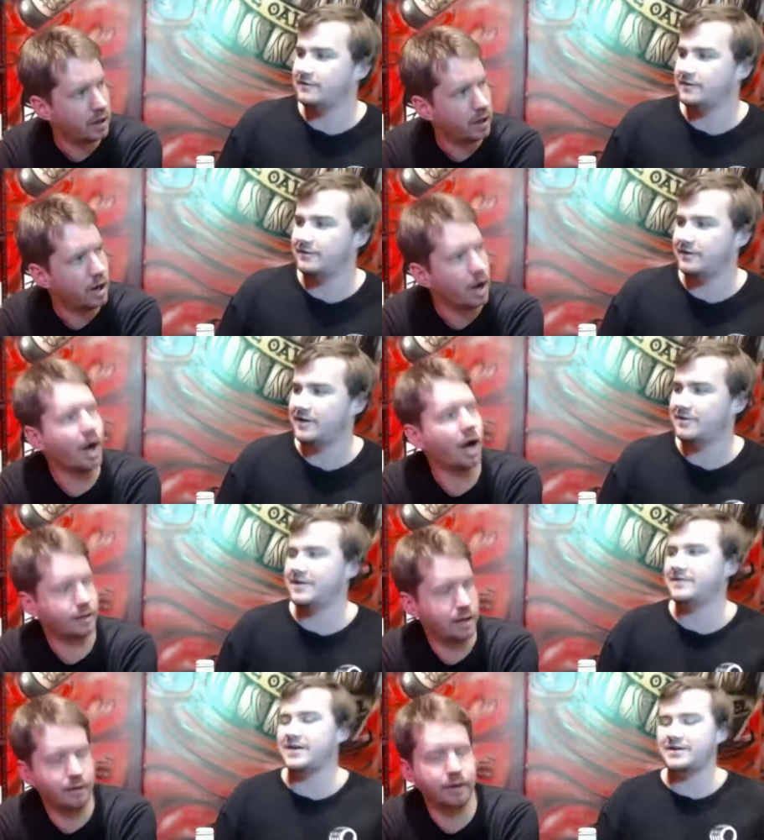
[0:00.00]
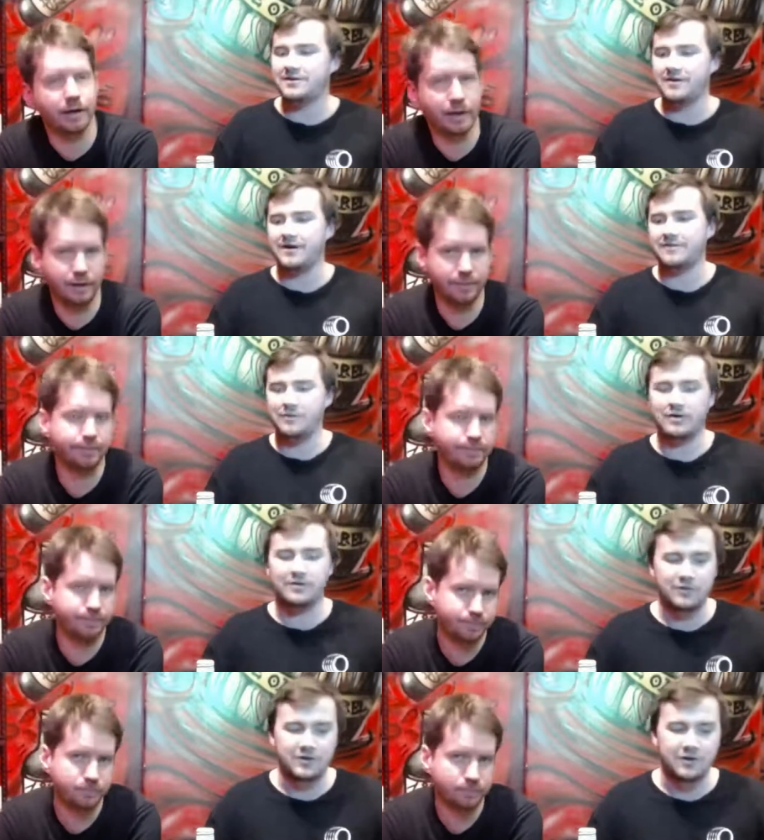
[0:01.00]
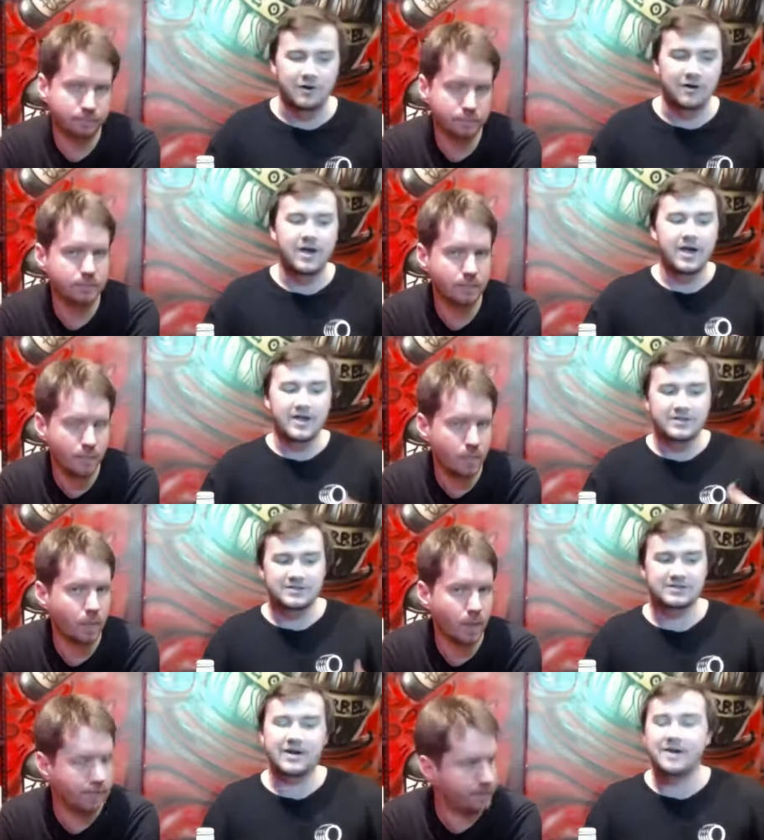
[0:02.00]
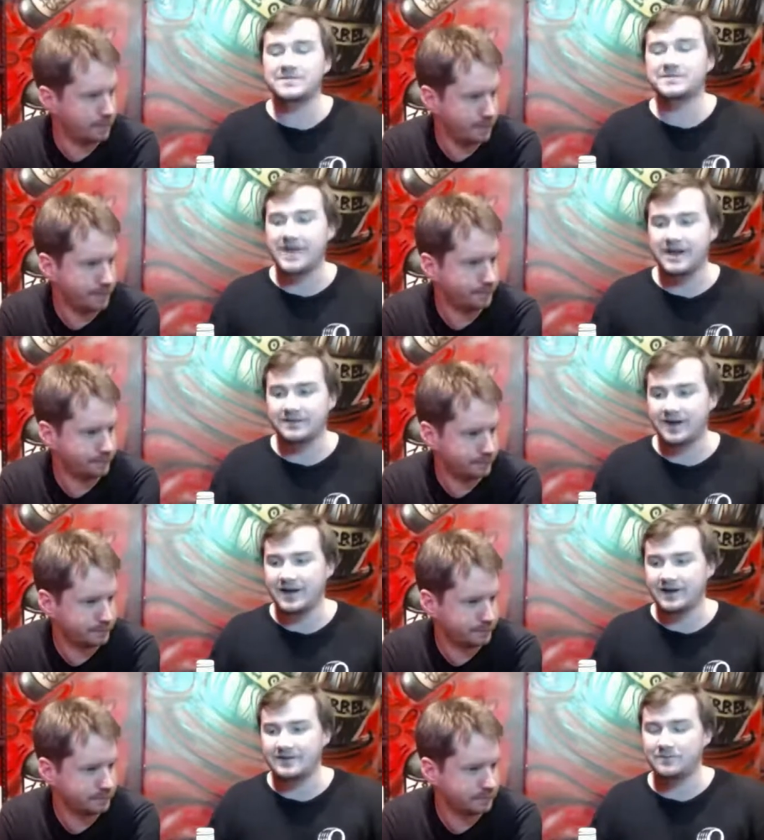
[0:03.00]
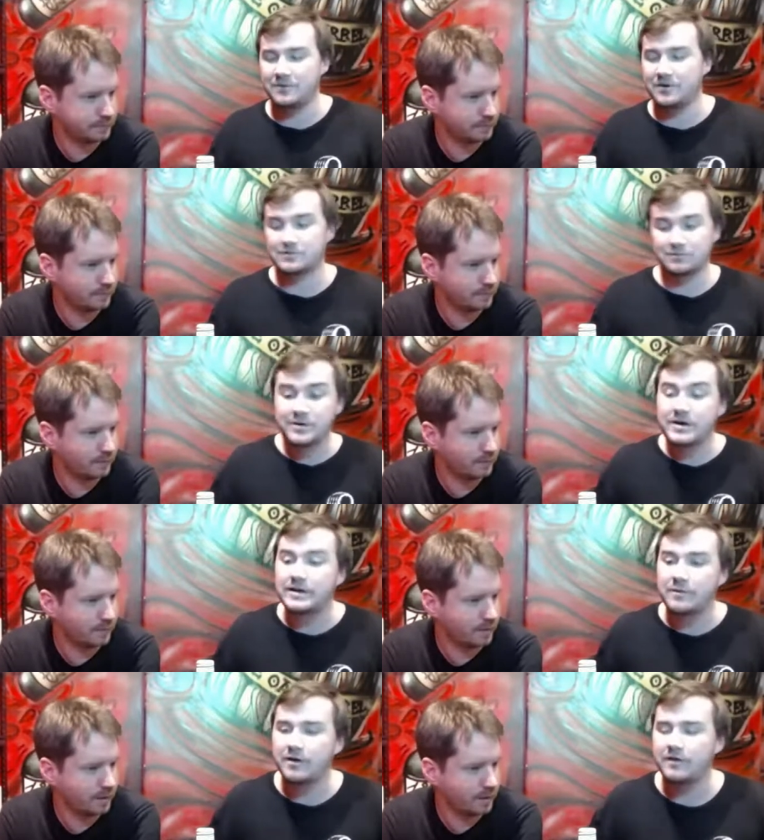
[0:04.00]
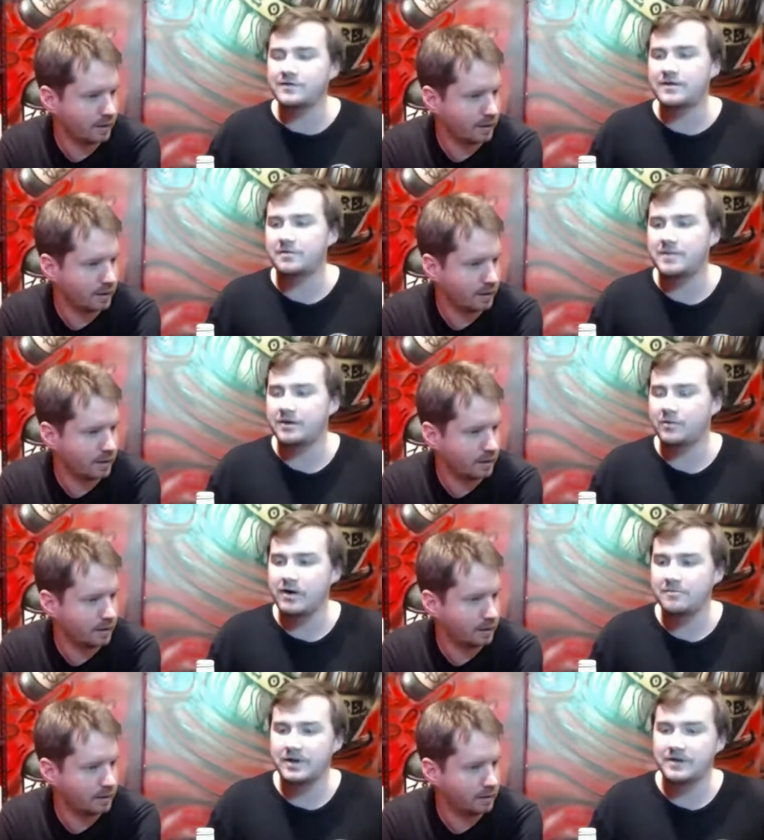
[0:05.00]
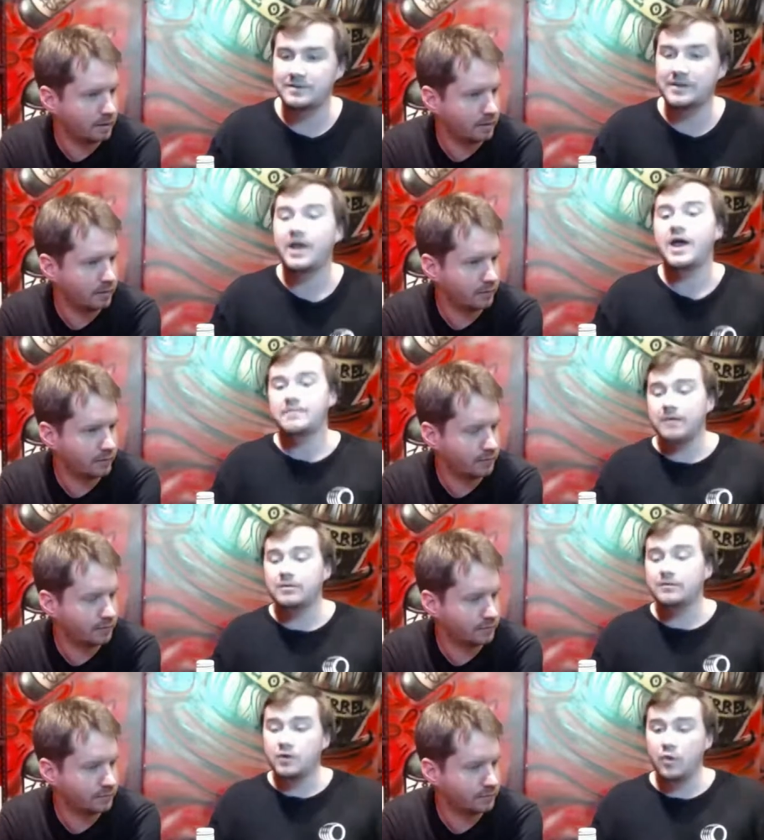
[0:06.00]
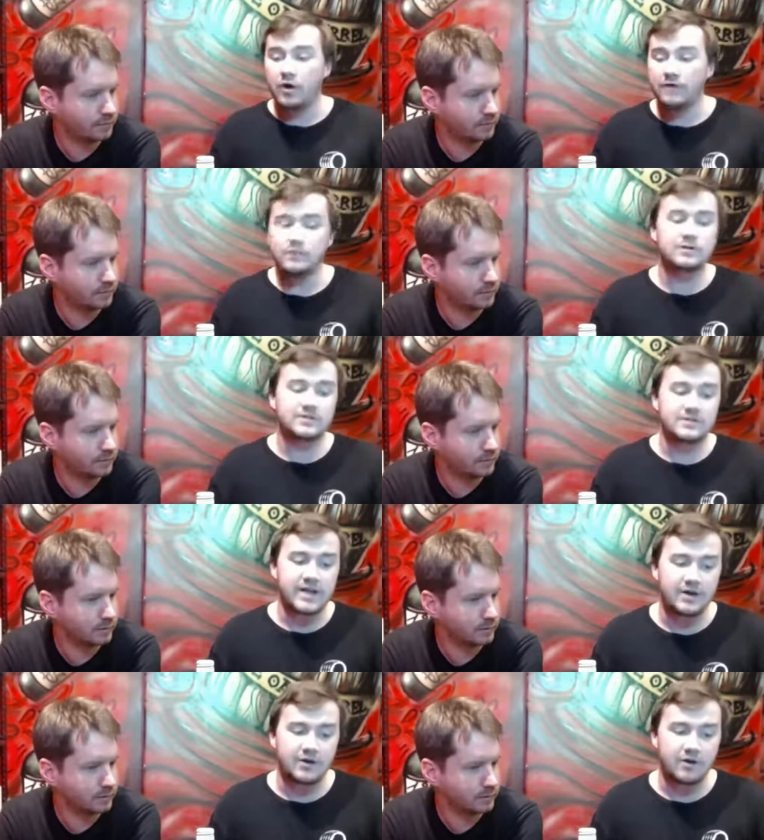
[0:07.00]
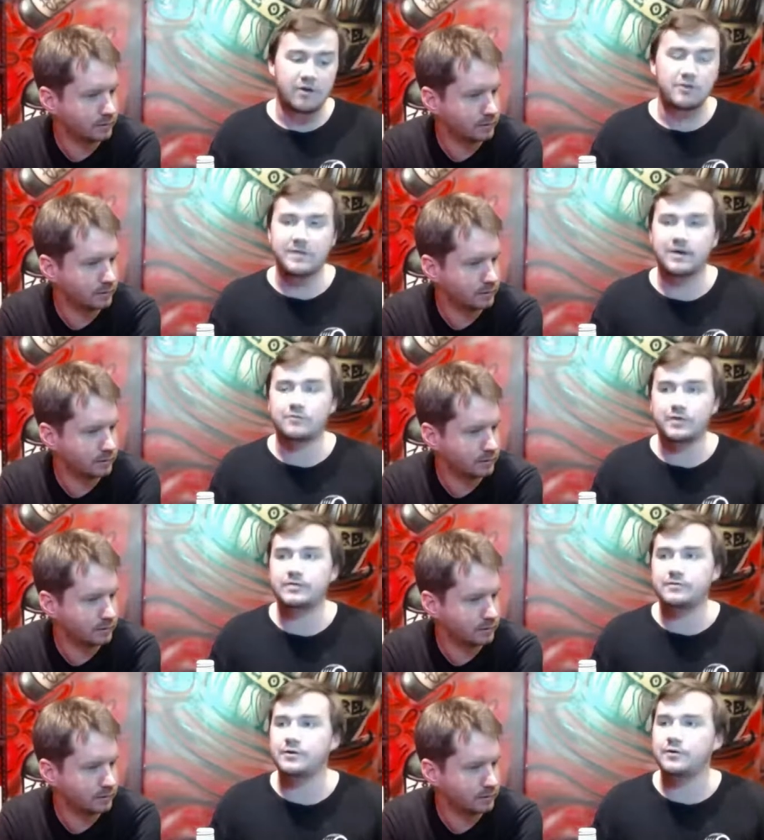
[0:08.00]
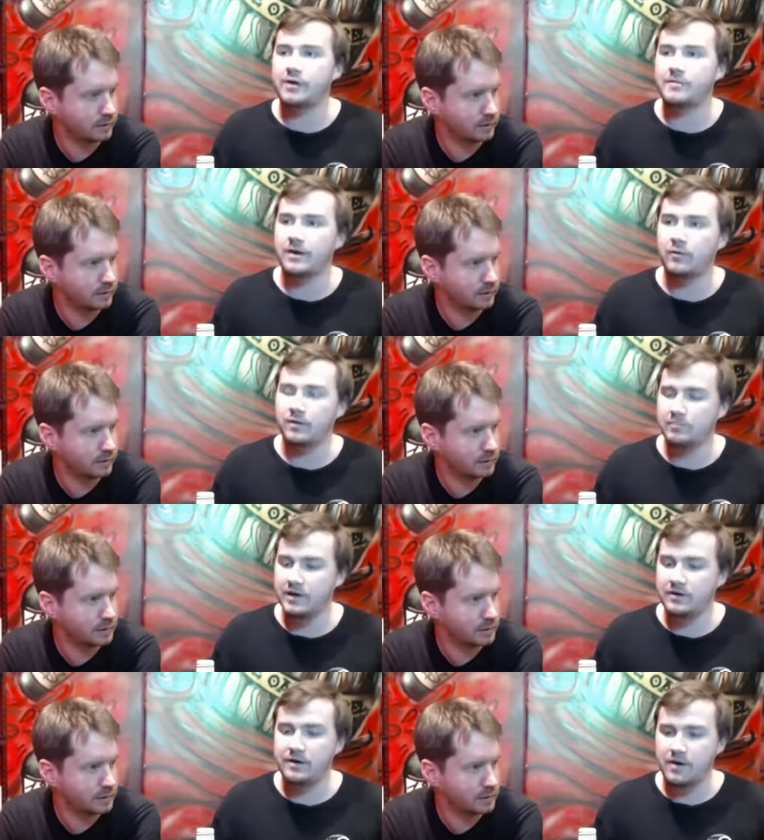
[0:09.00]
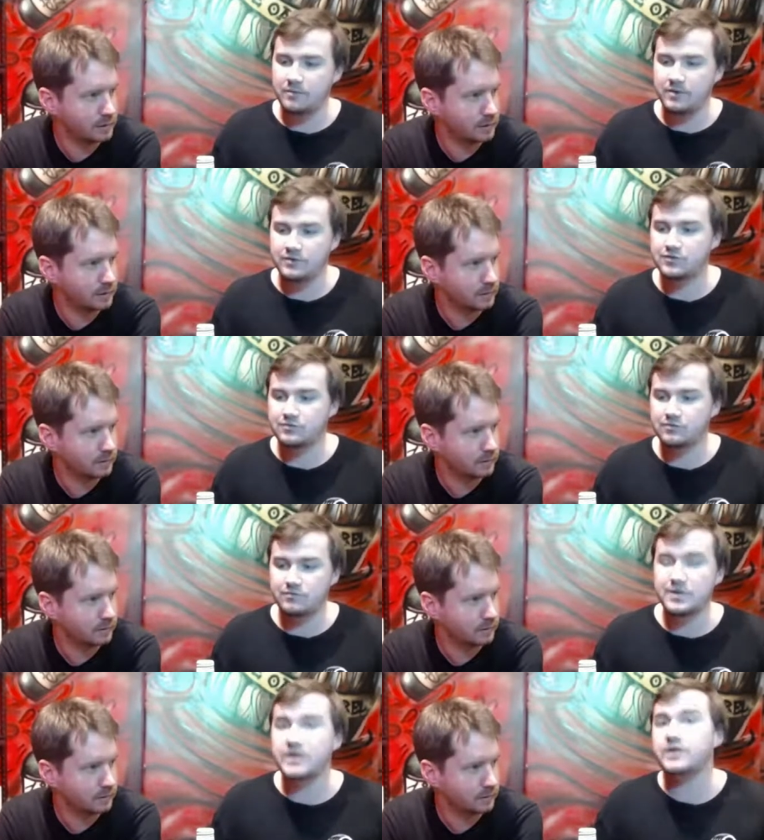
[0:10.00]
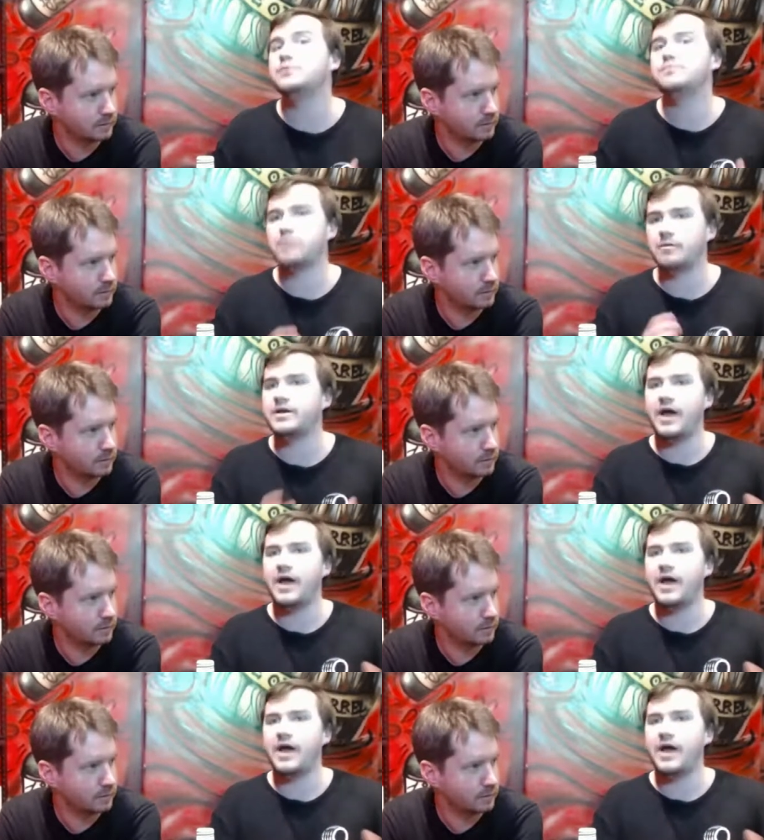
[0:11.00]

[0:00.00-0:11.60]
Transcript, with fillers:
Speaker 1: I think that you kind of work with what you got. It just so happens that it works really well on these aromatic white blends. I mean, maybe if you were, if you were to set out and go, I want to make a really really good aromatic white blend, I would think you would probably